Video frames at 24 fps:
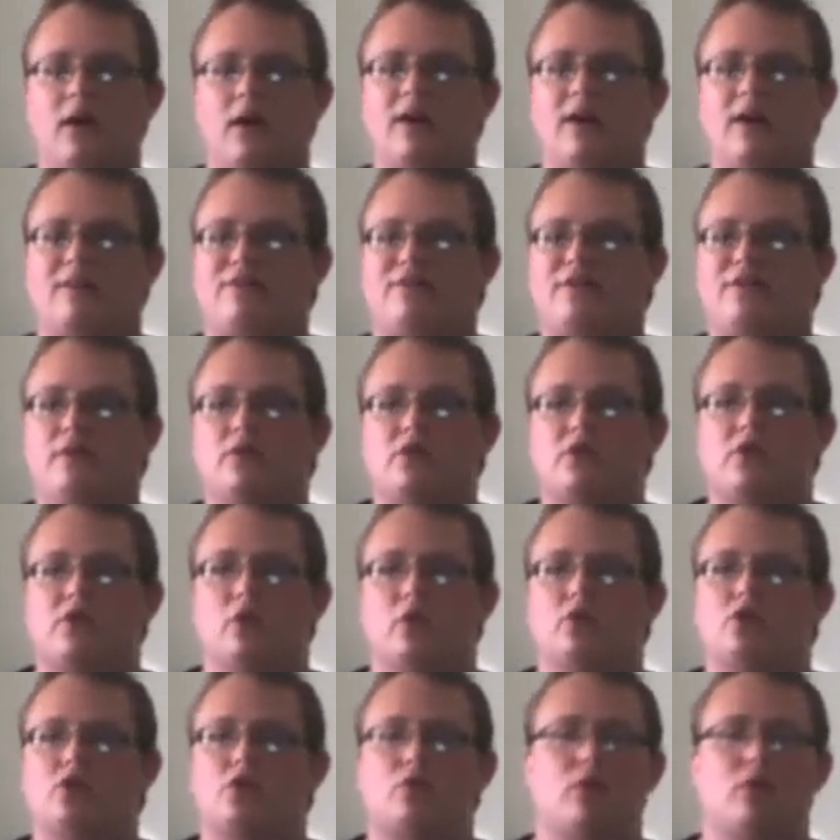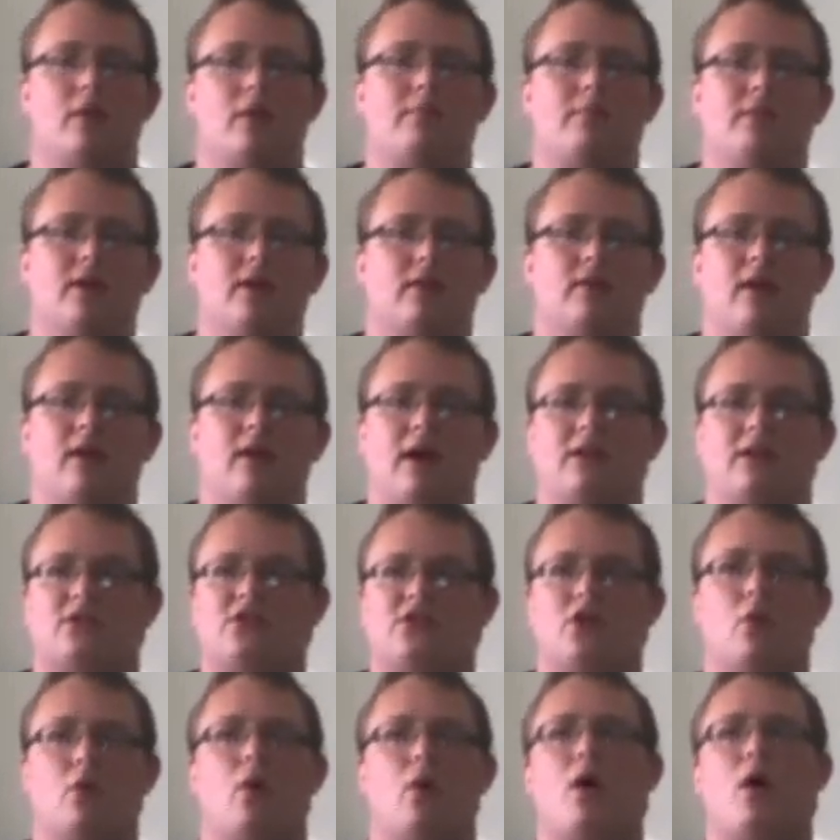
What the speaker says: It feels so scripted and so